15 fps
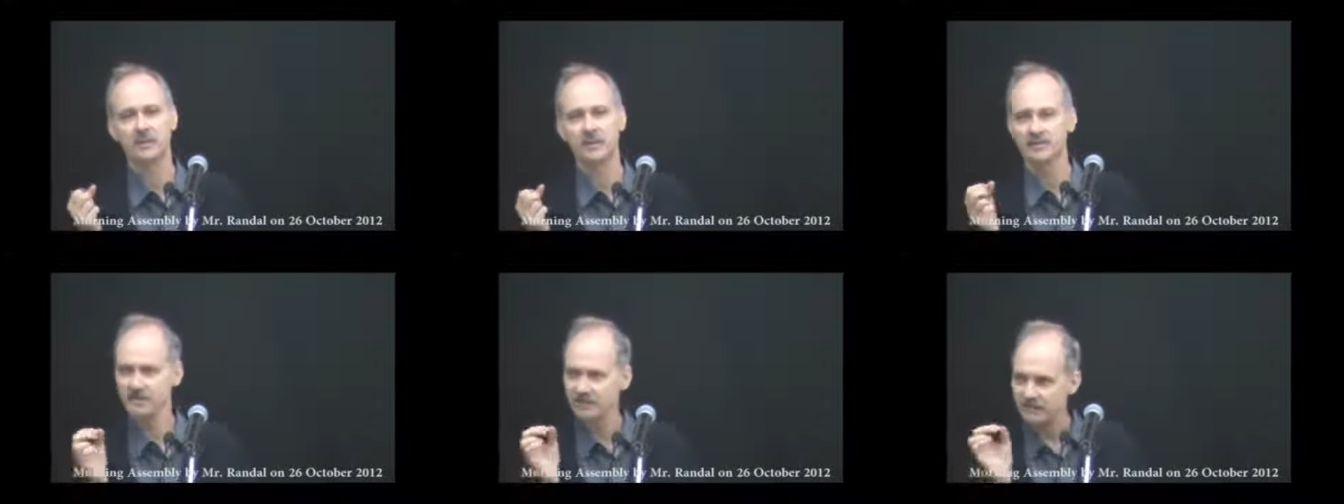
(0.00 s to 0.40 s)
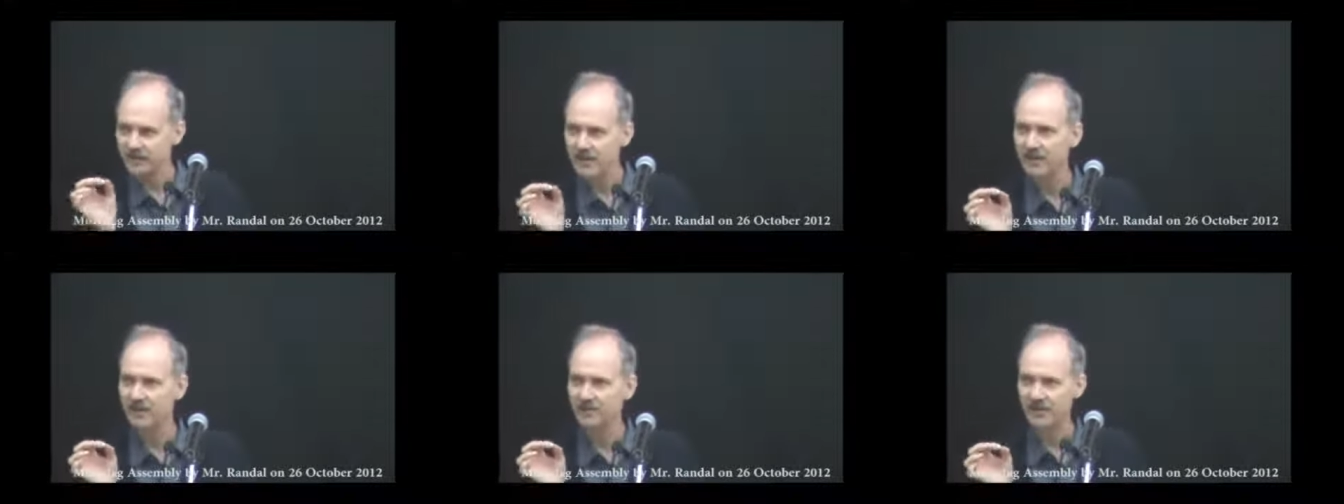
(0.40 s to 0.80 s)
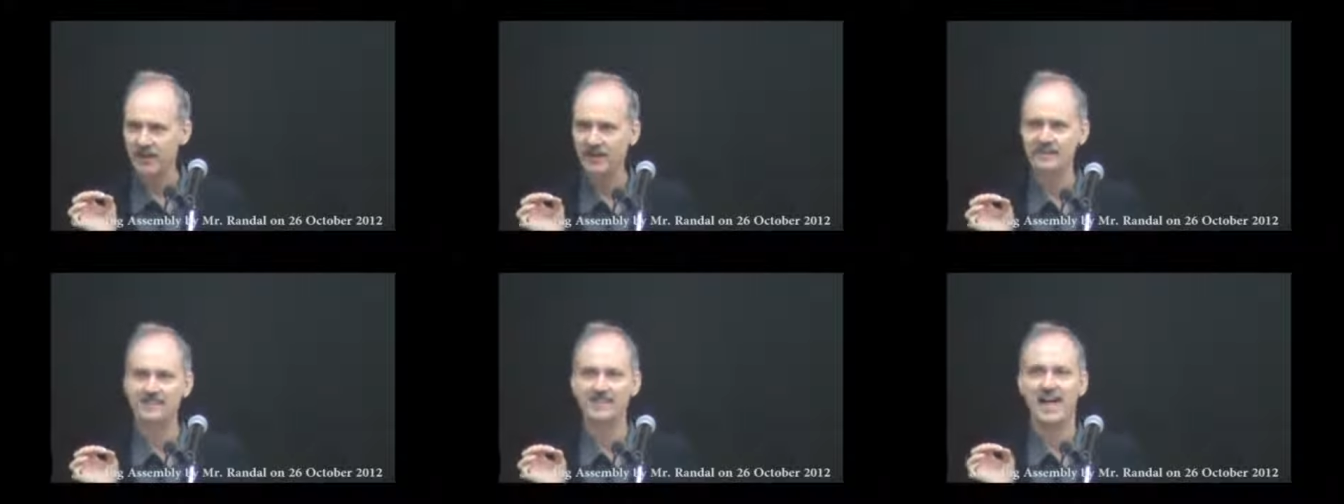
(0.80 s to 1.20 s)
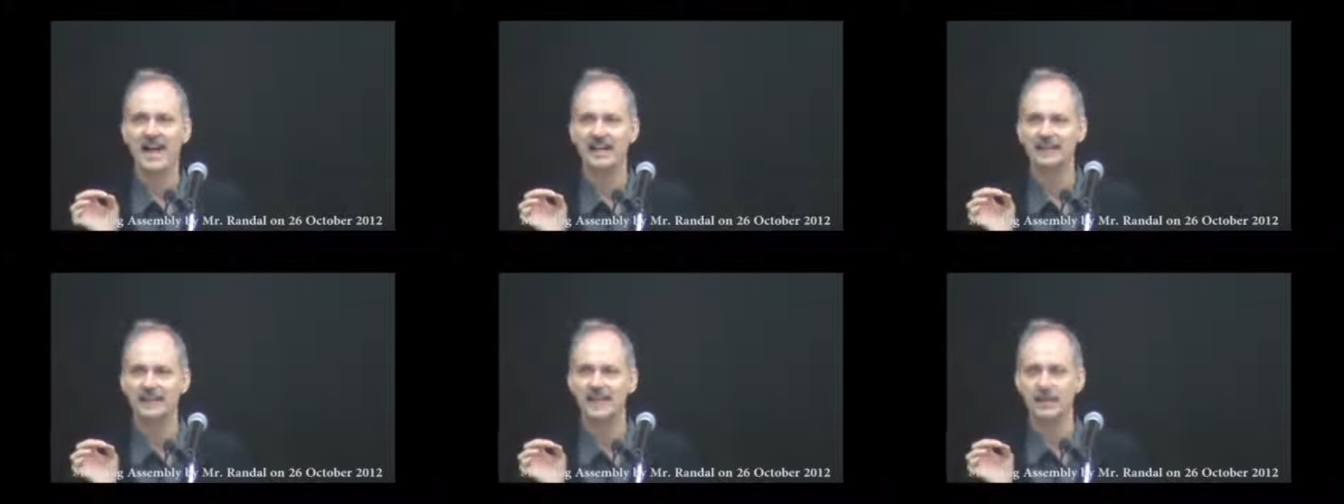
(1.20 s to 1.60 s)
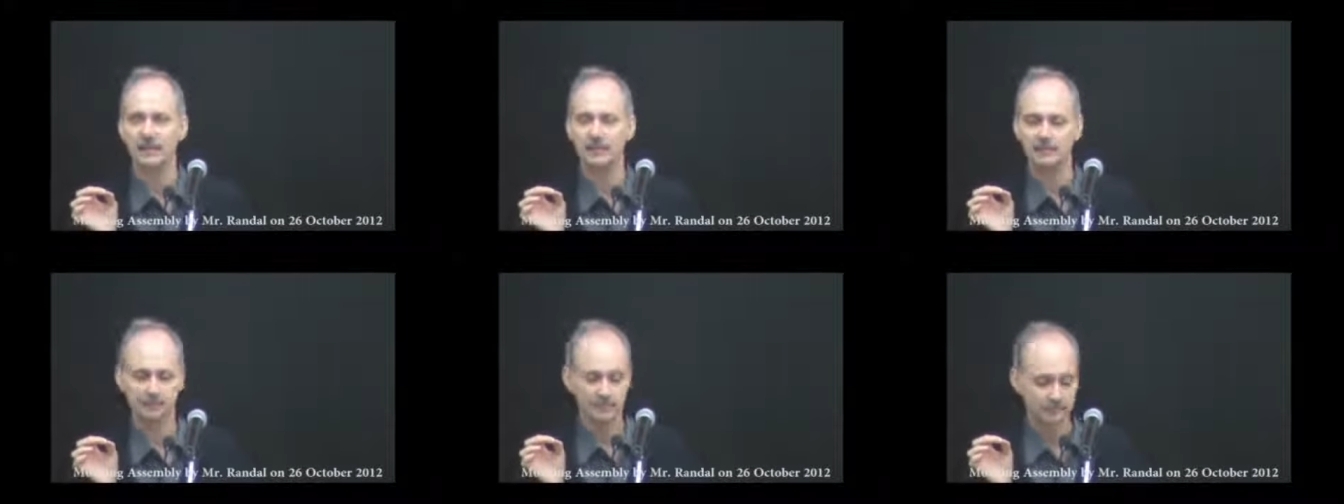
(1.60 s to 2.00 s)
It was a very, very sad
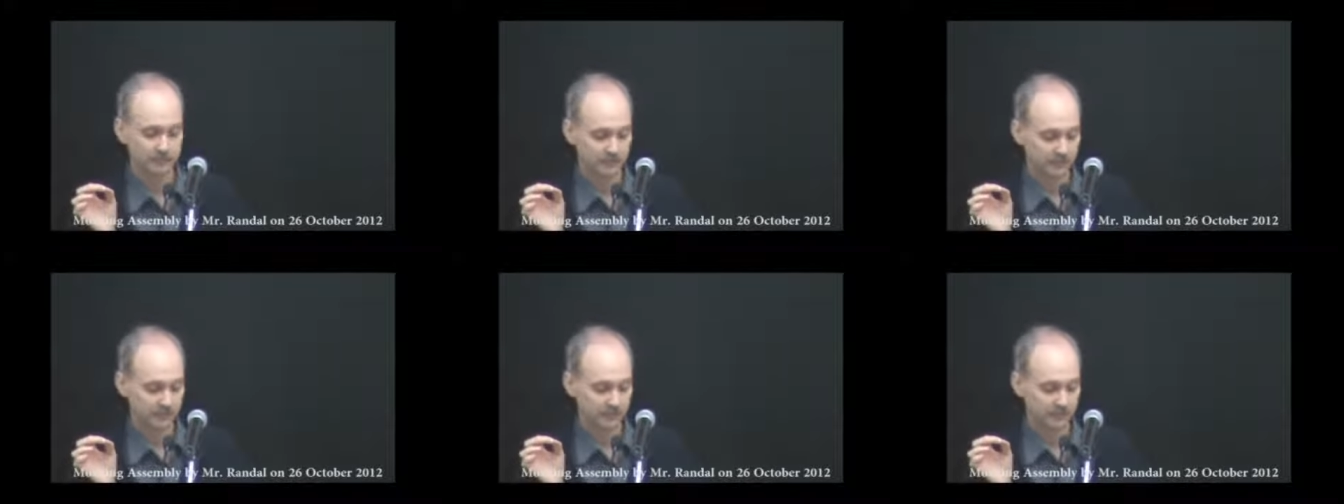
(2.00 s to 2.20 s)
day.